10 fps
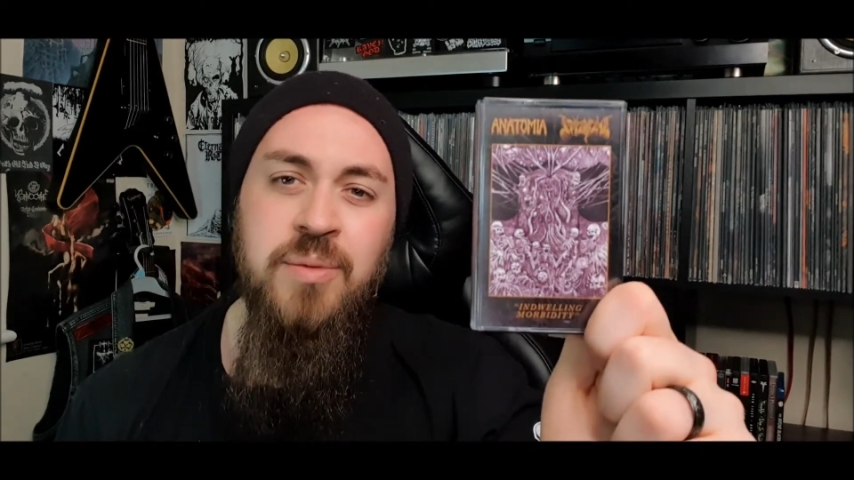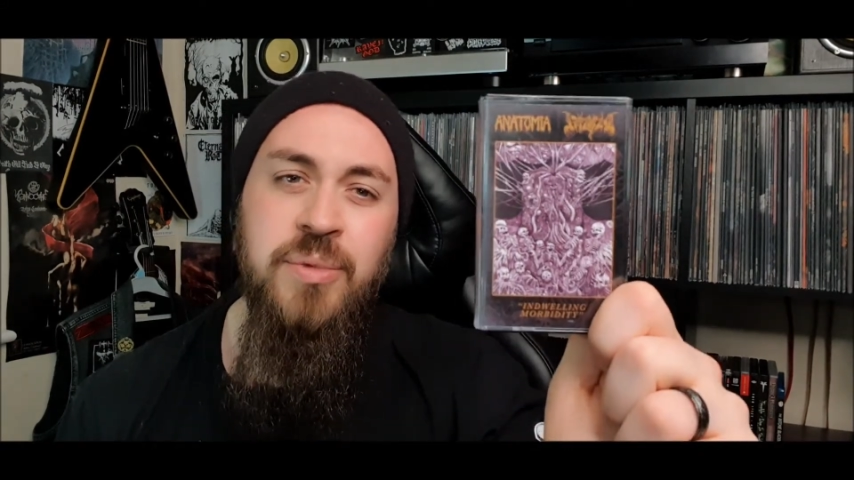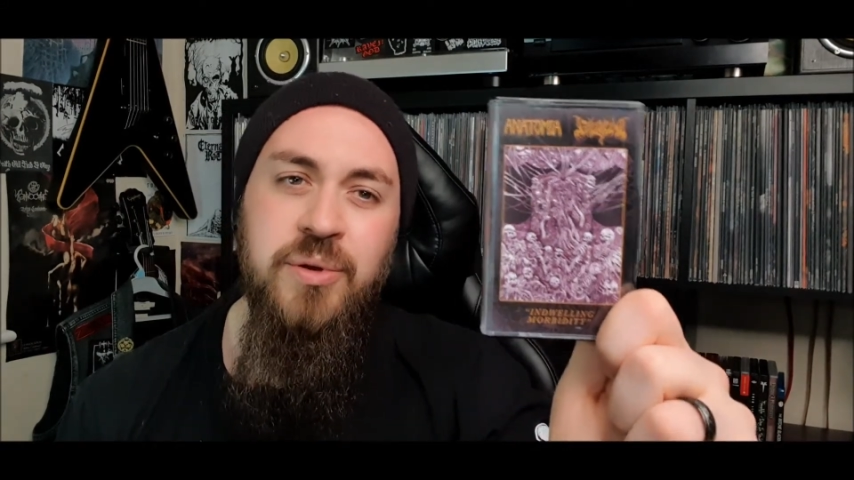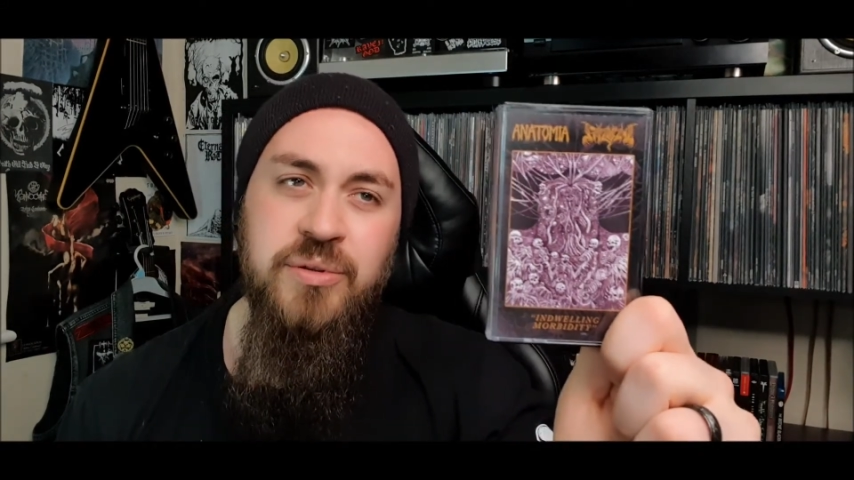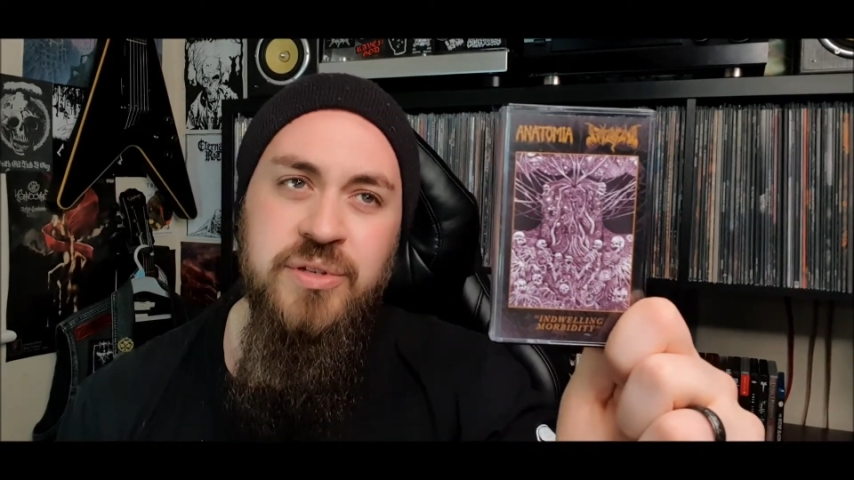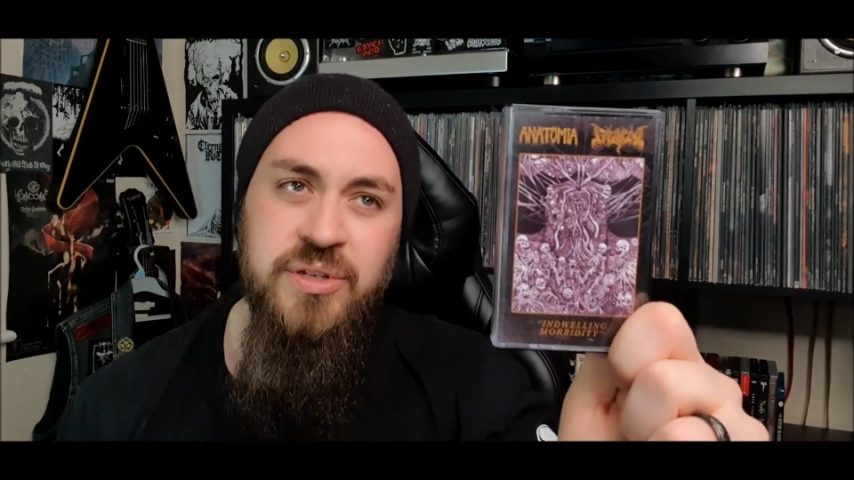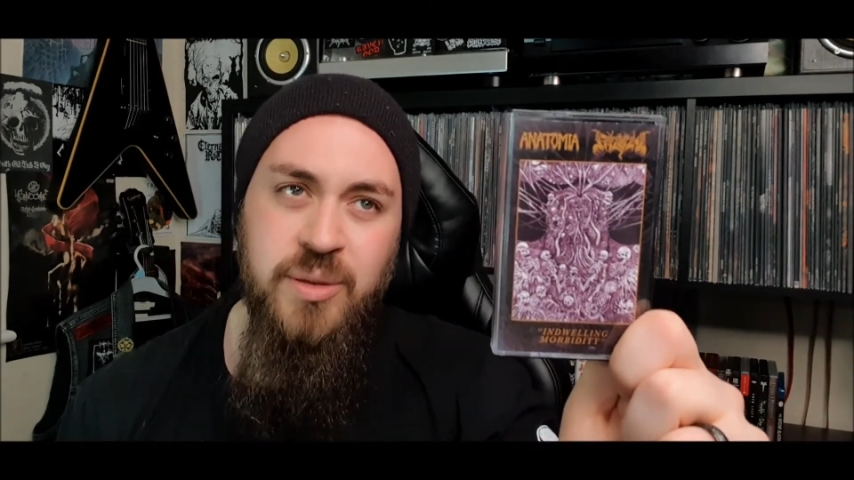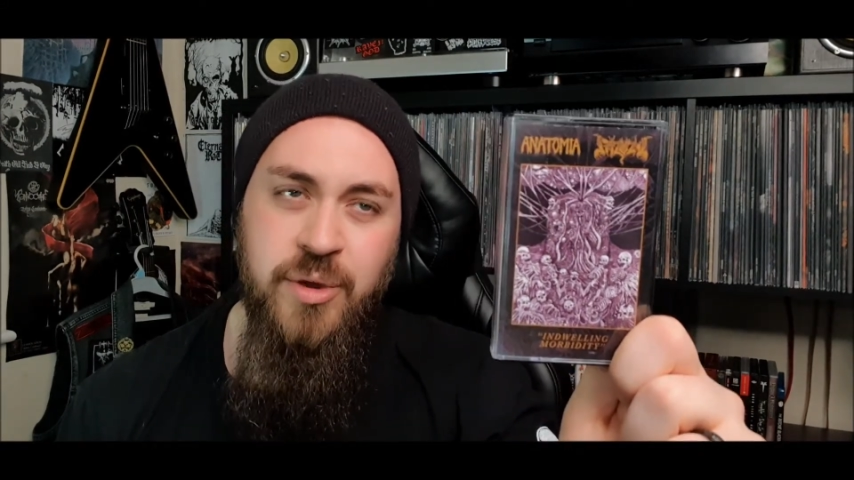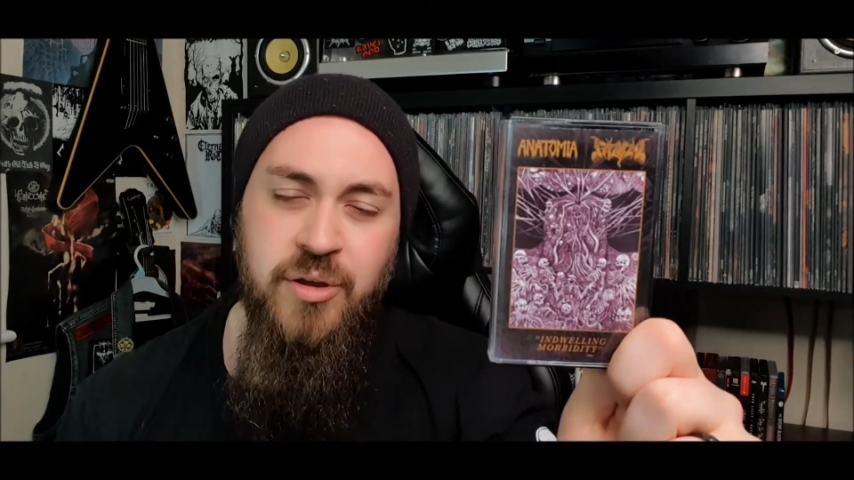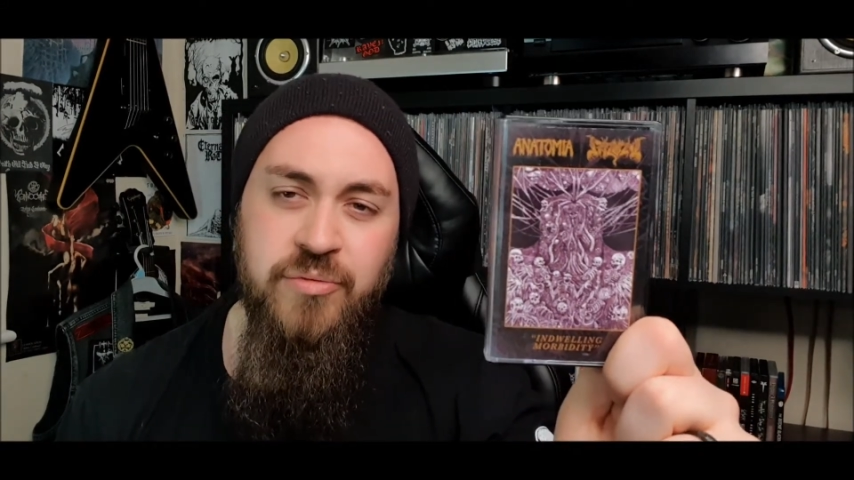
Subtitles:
but did come out